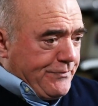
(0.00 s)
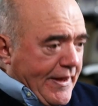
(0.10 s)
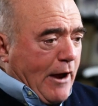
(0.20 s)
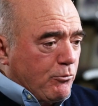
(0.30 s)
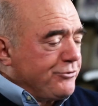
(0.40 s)

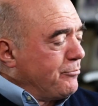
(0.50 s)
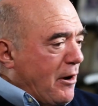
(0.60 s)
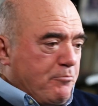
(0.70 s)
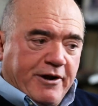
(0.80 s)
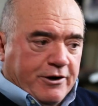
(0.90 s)
That was my
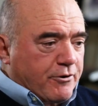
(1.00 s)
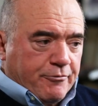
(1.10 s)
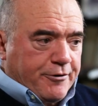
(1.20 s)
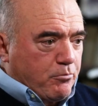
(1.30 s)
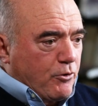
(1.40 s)
big
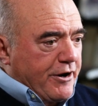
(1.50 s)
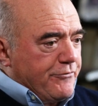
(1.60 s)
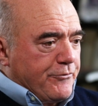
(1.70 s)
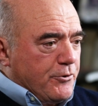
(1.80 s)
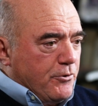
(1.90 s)
career
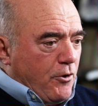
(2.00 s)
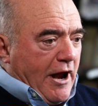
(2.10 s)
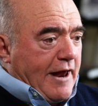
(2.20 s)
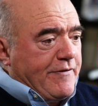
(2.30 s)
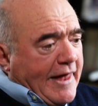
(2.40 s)
breakthrough.
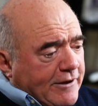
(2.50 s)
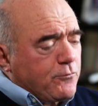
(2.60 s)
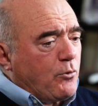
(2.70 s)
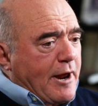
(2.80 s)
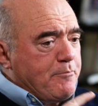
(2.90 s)
And
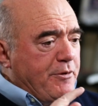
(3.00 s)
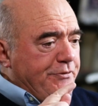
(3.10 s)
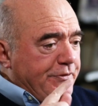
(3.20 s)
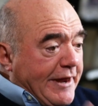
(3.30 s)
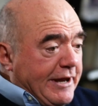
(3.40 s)
that's what I've been
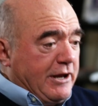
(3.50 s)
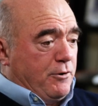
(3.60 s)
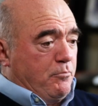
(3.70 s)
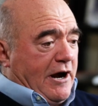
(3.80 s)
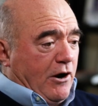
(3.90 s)
thinking
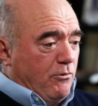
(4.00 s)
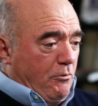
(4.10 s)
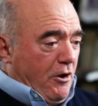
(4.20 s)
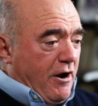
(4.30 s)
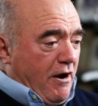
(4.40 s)
about.
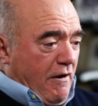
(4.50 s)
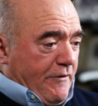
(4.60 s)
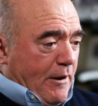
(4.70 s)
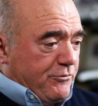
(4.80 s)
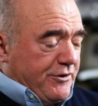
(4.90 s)

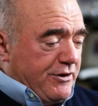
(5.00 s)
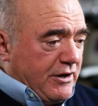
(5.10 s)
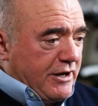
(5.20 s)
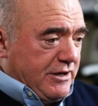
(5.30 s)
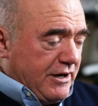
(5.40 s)
That was in
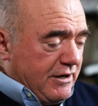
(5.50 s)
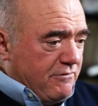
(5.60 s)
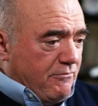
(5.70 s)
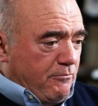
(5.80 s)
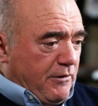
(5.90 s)

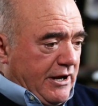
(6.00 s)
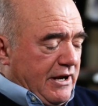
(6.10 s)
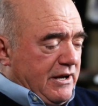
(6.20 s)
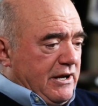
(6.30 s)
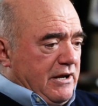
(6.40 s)

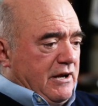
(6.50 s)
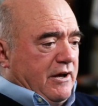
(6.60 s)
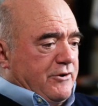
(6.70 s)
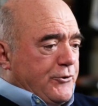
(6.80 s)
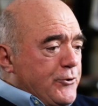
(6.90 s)

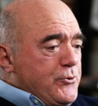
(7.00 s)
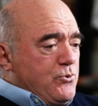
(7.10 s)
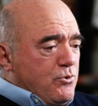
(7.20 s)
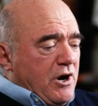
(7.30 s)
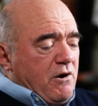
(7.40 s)

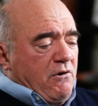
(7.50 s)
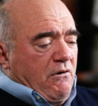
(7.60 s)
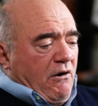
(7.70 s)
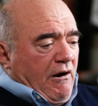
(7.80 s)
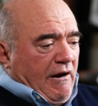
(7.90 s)
1982,
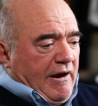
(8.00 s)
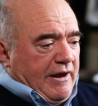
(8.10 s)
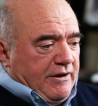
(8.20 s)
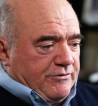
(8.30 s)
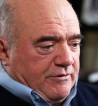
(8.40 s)

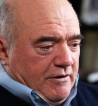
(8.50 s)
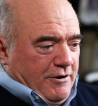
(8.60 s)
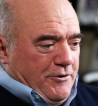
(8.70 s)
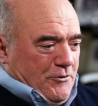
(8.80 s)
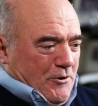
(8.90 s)
is
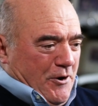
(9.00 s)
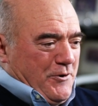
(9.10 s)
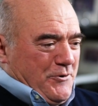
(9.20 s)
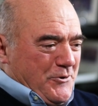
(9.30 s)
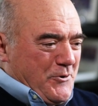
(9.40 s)

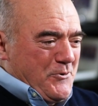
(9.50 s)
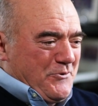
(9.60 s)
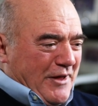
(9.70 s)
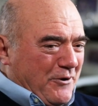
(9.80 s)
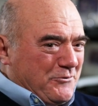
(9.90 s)

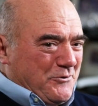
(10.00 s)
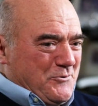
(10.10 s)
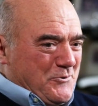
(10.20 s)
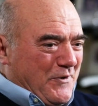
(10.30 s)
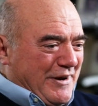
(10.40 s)

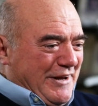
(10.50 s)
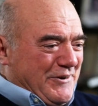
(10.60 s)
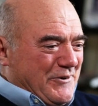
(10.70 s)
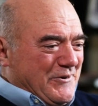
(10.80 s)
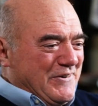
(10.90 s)

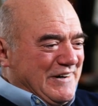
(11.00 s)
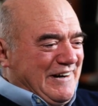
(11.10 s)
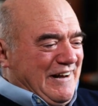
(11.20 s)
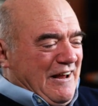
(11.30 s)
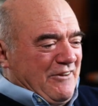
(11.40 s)
2022.
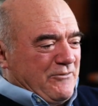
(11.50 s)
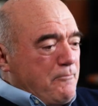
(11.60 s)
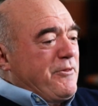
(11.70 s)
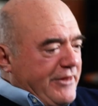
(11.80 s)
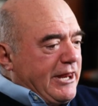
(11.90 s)
So
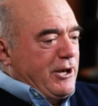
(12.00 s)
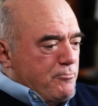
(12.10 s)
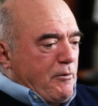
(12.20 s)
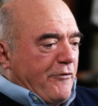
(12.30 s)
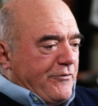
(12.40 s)
I've been thinking
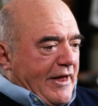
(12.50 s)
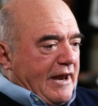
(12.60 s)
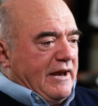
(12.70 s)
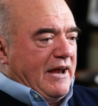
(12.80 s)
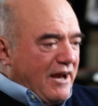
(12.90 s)
about
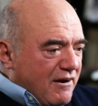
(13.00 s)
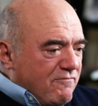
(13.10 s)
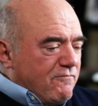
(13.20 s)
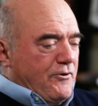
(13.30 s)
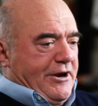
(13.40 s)
that
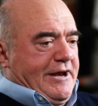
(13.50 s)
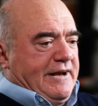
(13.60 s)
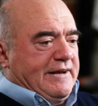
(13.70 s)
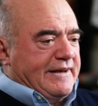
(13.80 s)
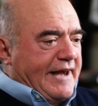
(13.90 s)
every
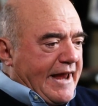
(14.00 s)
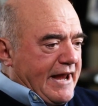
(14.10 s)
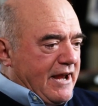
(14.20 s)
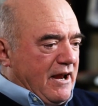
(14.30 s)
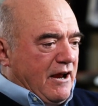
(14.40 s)

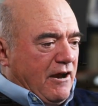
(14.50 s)
day